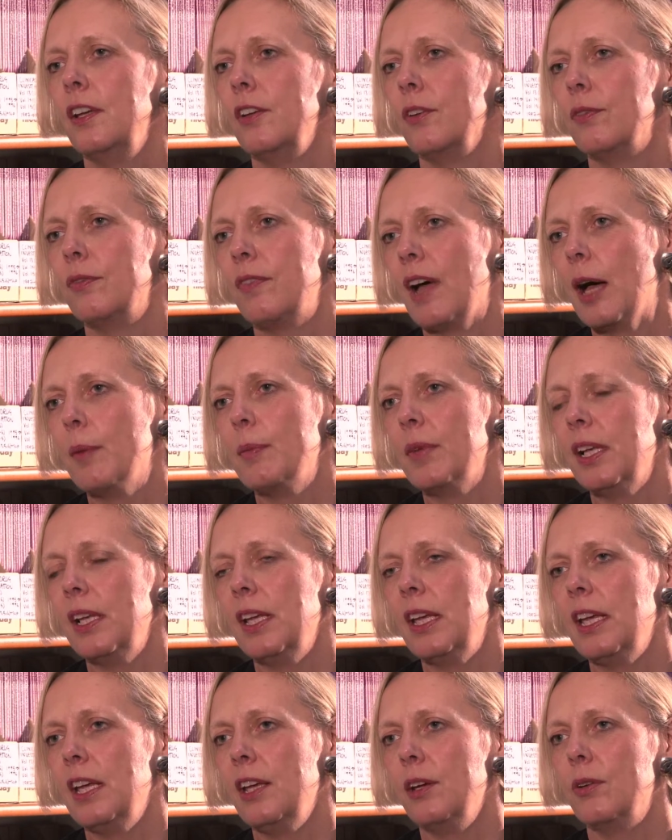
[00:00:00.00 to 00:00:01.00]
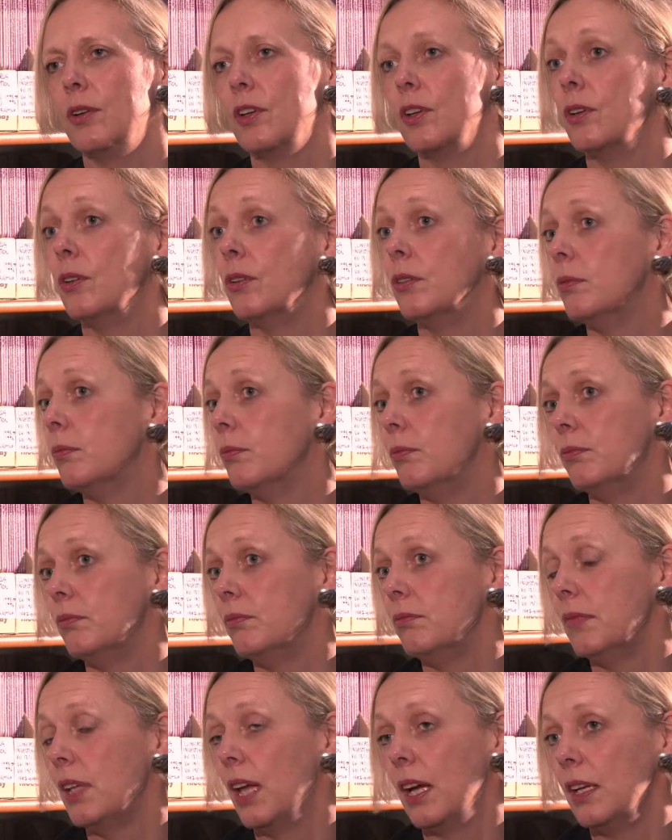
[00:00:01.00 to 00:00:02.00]
family or your
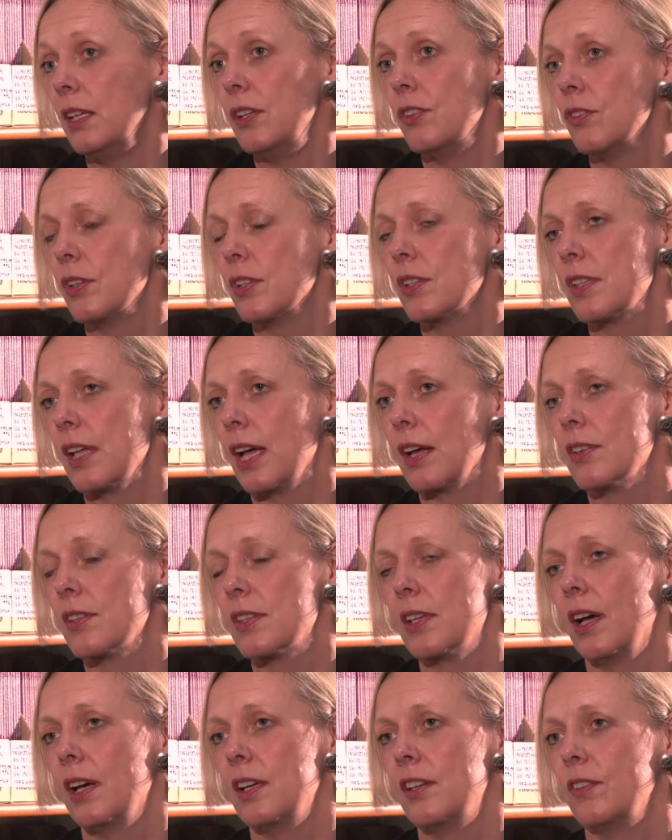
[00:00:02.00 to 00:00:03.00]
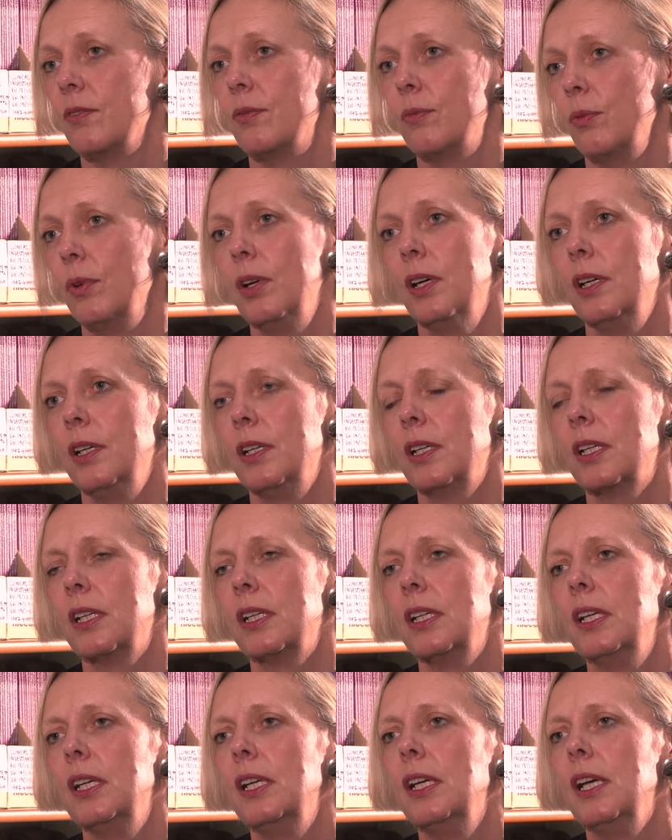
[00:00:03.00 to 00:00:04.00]
interests outside of
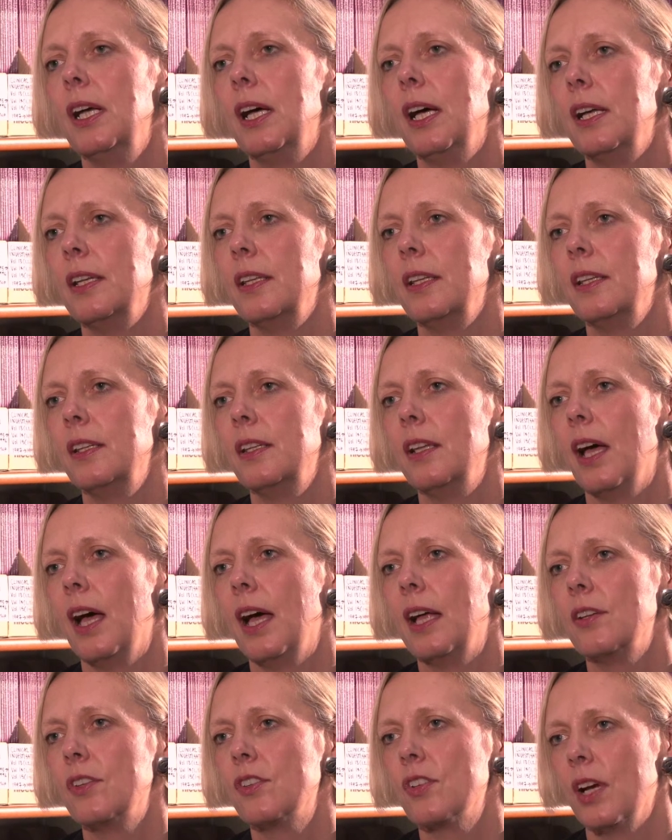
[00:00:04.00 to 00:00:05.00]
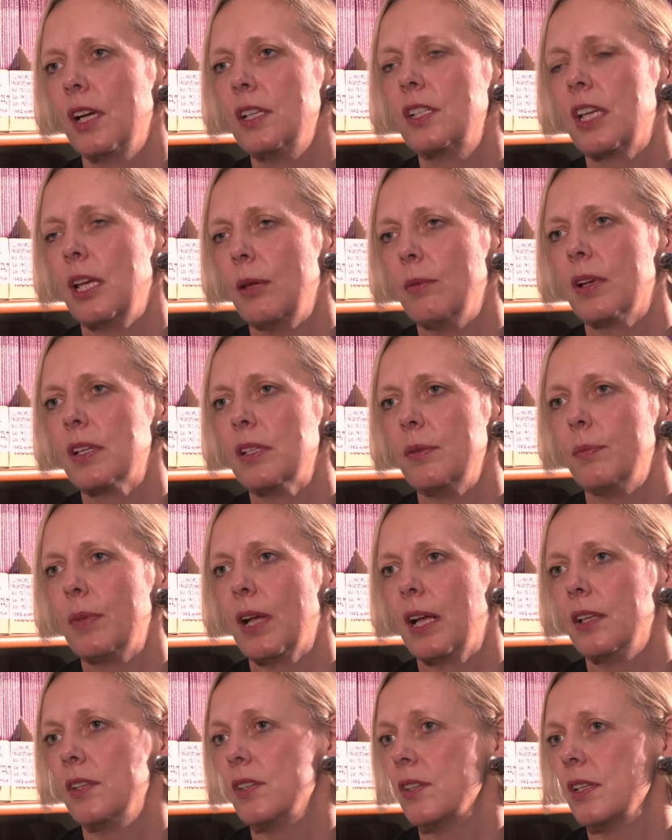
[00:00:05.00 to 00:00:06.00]
work. And trying to keep that in
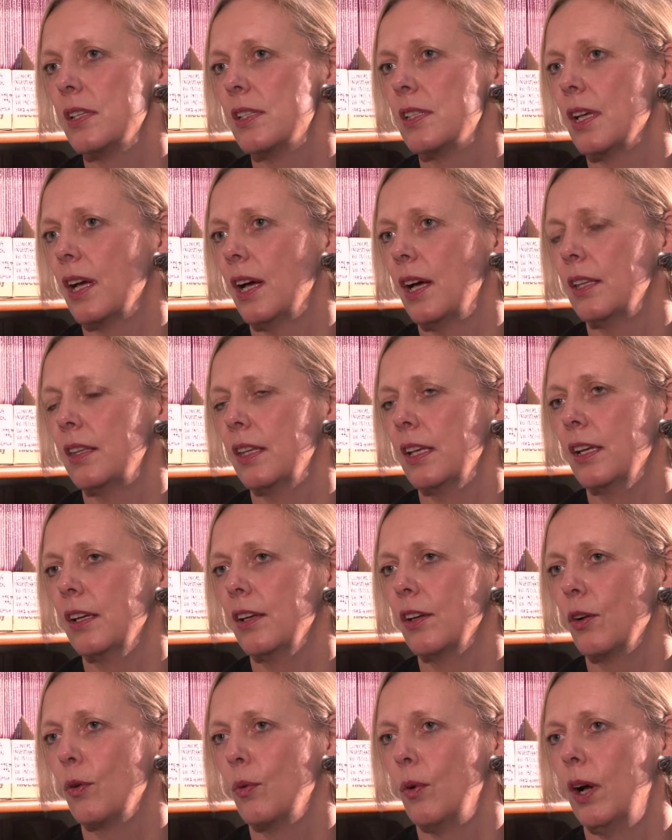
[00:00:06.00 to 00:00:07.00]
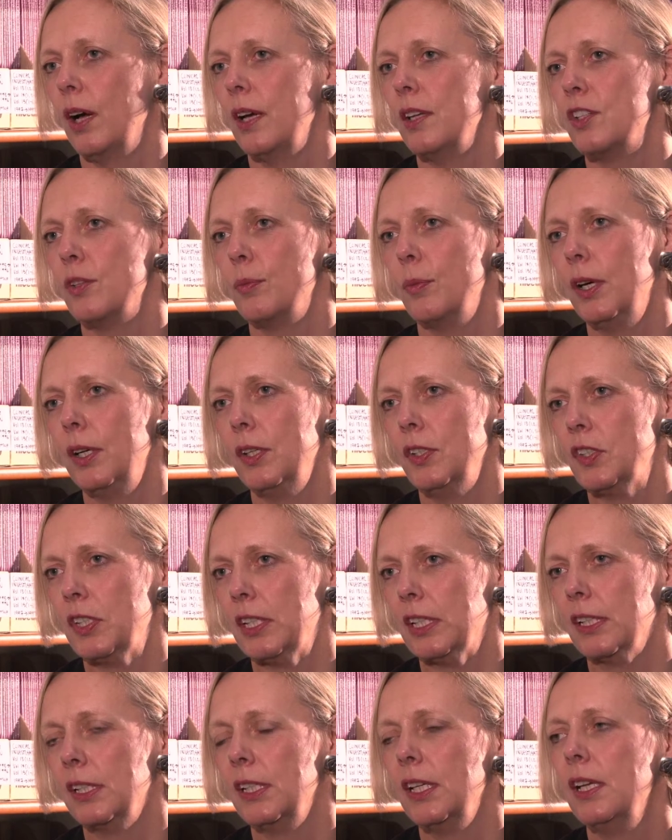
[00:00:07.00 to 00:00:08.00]
balance is, I think, quite
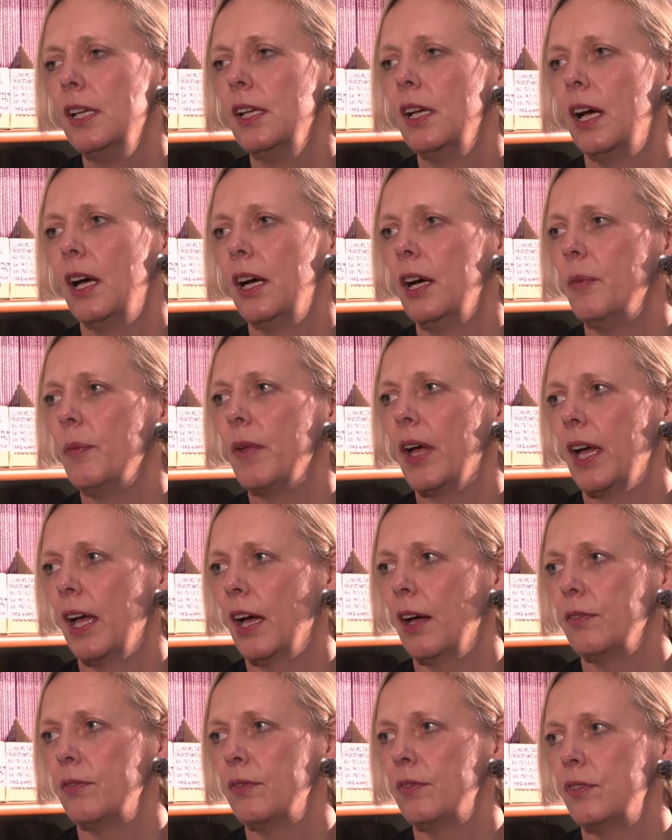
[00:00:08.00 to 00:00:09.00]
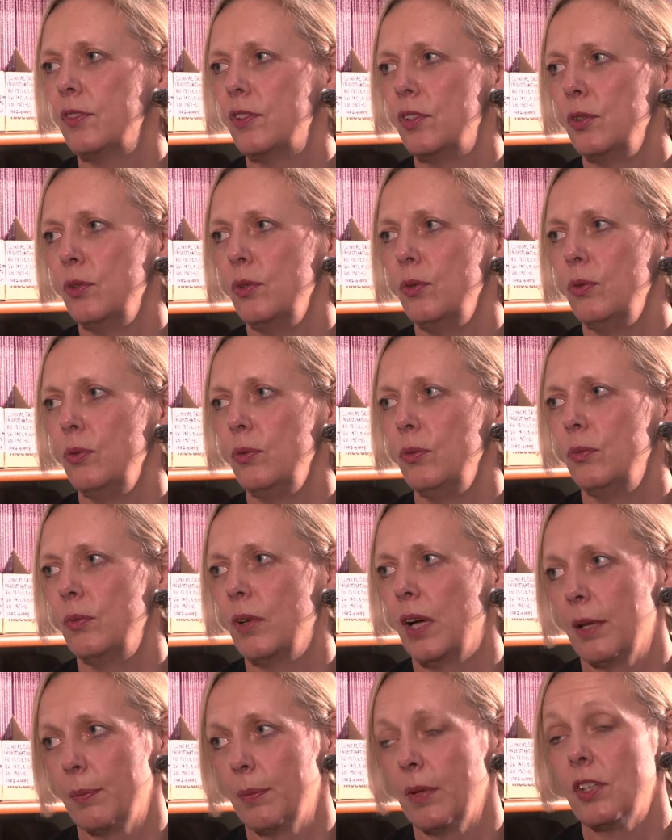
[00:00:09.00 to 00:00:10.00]
demanding. I
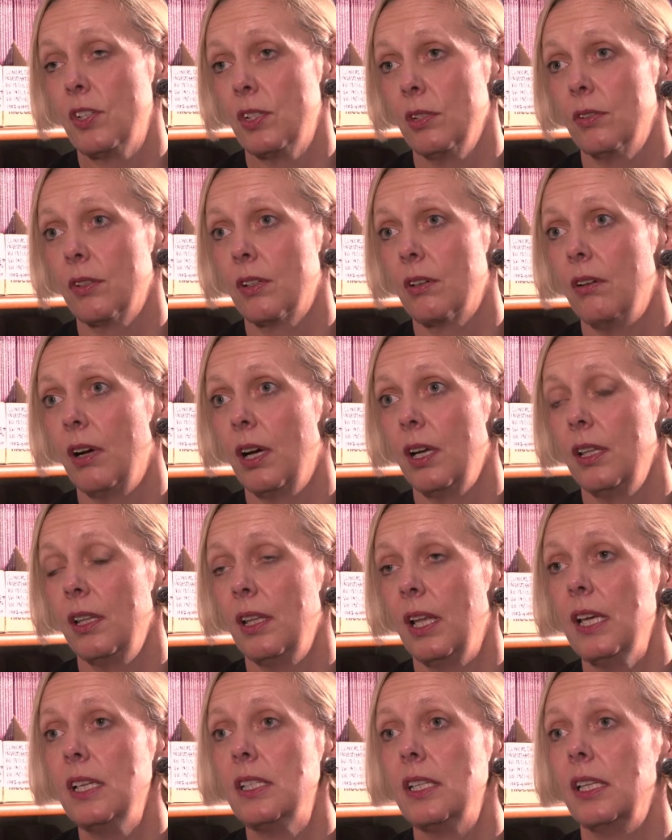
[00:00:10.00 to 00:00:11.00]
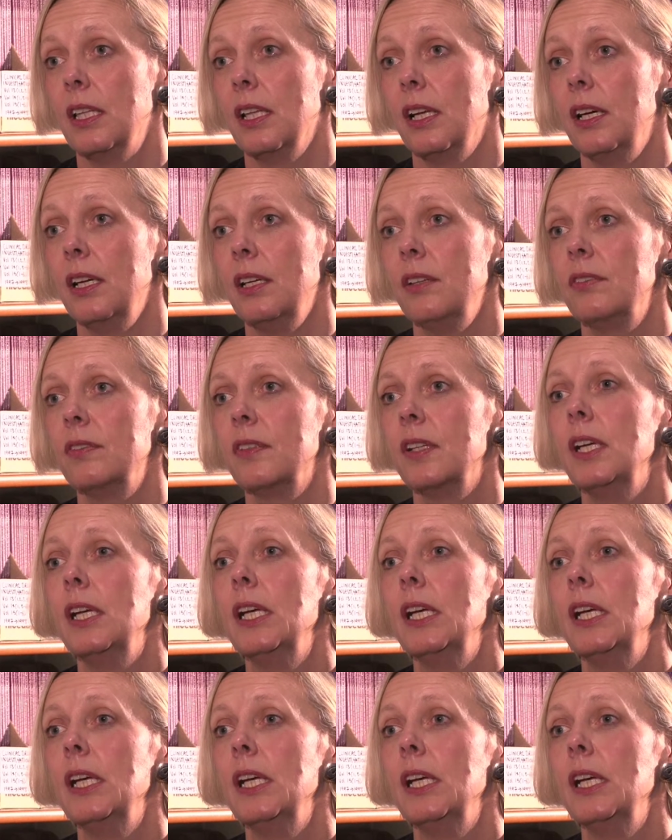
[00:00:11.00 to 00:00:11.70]
had my children quite late in life,